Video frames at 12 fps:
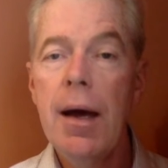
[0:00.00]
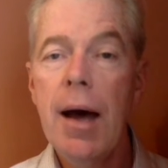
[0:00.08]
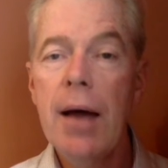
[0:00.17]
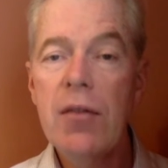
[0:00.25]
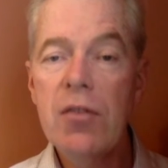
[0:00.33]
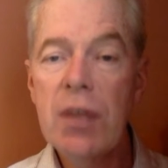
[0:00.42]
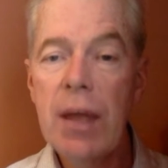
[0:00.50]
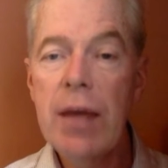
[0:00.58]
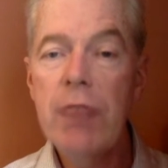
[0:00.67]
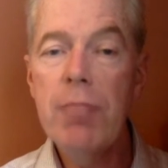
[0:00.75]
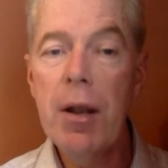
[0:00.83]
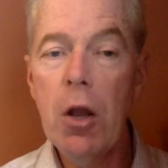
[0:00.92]
A
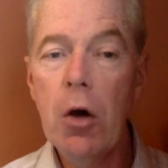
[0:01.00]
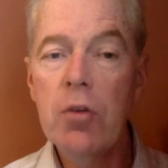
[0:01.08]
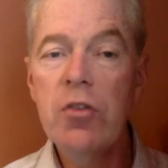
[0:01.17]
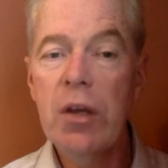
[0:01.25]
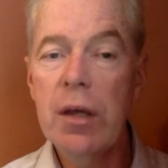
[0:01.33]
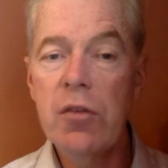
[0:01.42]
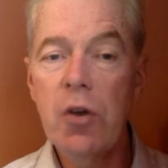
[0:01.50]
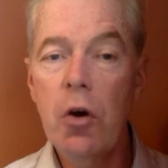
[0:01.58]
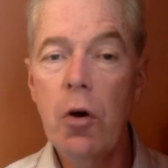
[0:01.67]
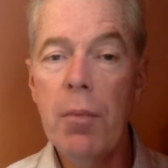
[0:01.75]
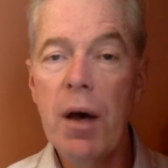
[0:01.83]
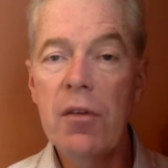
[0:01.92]
slave belonged to his or
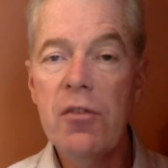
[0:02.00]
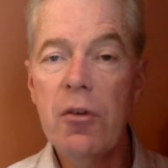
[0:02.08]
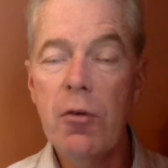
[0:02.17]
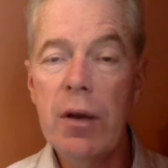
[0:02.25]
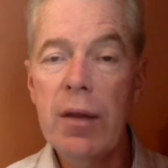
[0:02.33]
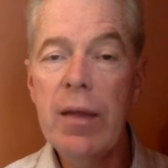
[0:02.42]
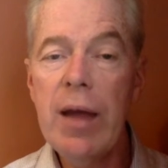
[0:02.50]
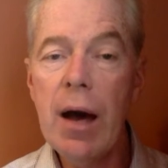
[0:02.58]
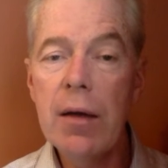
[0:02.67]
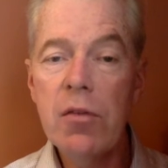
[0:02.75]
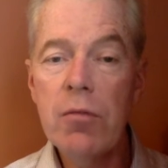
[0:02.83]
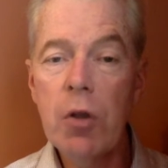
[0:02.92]
her master, and in the
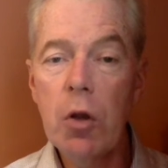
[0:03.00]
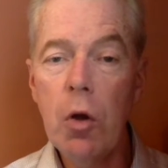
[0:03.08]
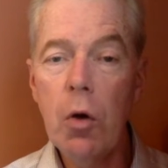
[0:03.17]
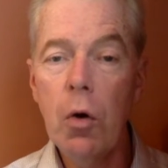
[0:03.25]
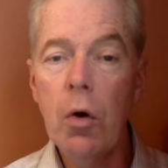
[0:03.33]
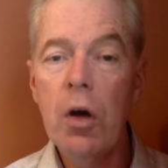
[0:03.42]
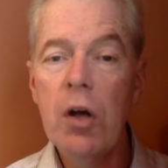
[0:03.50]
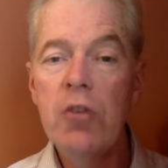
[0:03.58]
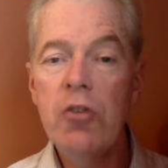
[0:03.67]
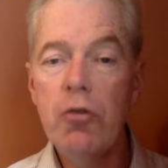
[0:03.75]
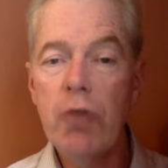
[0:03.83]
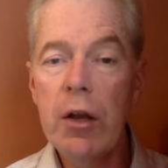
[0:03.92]
eyes of the law,
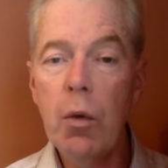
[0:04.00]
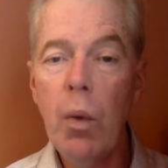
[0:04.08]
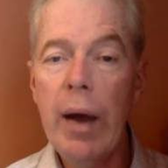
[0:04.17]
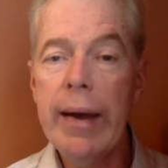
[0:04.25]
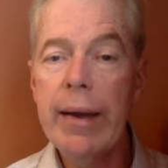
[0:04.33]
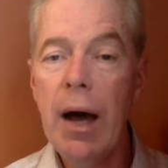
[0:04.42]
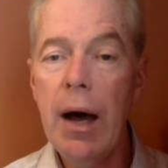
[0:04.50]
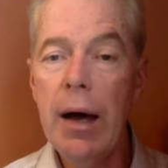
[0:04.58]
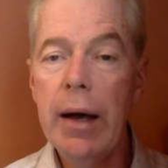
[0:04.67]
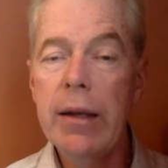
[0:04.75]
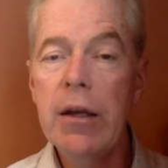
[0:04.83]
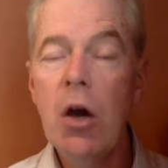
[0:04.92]
to run away and
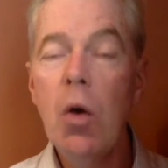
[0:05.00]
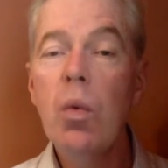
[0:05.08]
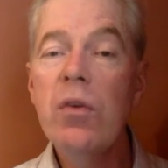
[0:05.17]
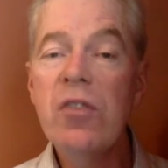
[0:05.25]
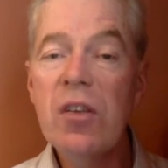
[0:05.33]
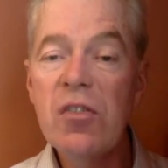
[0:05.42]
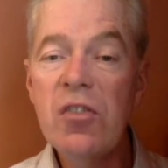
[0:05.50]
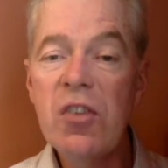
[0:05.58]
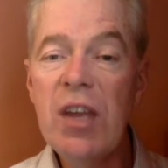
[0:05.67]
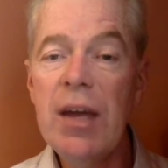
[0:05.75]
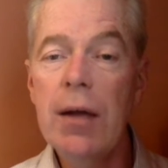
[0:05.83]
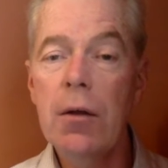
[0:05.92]
hide was to
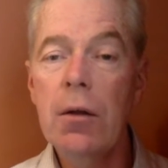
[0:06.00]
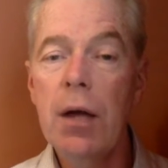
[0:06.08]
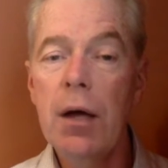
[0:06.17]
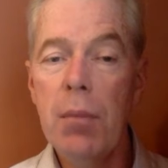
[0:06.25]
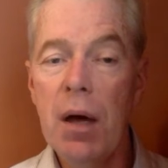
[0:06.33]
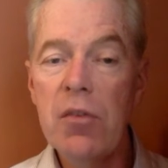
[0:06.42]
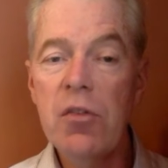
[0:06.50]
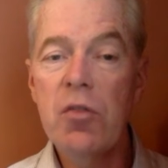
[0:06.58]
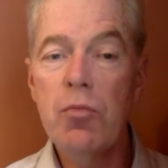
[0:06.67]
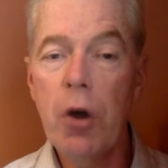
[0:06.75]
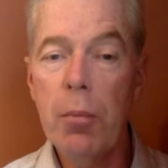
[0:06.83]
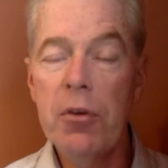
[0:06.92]
steal a master's
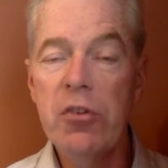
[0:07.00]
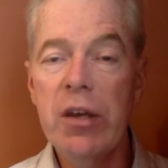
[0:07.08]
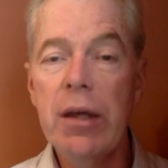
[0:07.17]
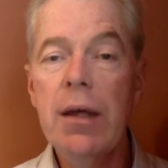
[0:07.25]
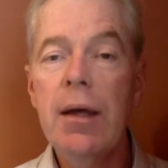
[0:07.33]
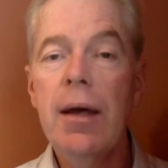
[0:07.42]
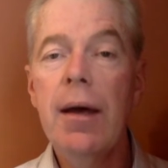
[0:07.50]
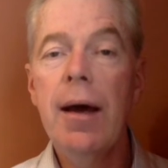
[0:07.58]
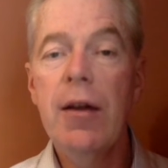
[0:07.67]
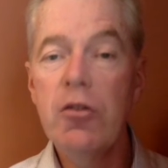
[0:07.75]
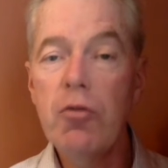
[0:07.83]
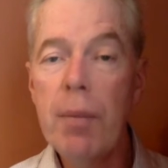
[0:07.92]
property
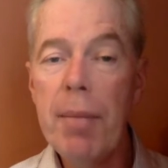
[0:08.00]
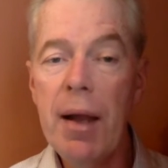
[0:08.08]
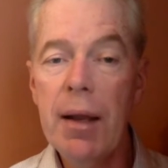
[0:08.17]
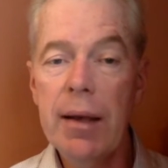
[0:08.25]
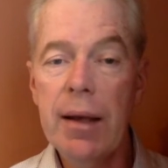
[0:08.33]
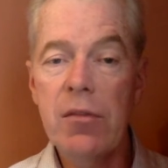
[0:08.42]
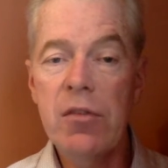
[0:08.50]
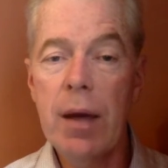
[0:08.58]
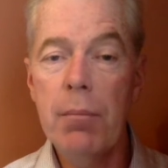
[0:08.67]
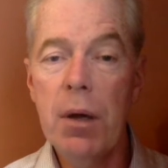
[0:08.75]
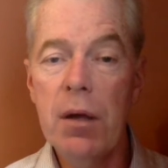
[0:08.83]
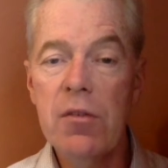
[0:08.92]
and to rebel against
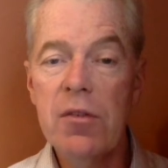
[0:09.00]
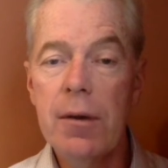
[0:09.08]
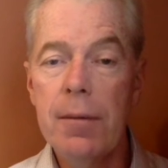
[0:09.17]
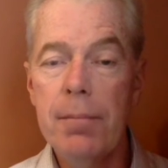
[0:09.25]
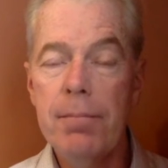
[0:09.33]
that master.